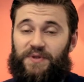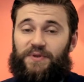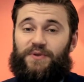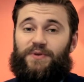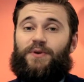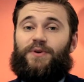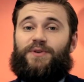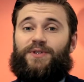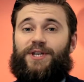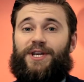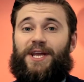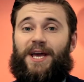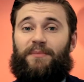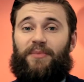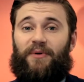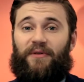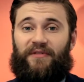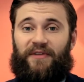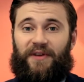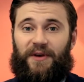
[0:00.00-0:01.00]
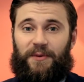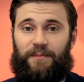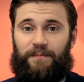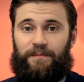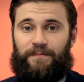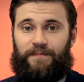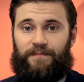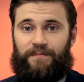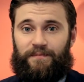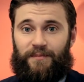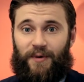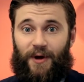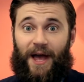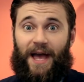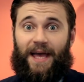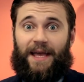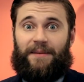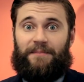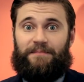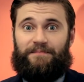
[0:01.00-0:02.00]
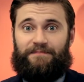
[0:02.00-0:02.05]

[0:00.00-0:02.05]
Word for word: just to name but few. But hey,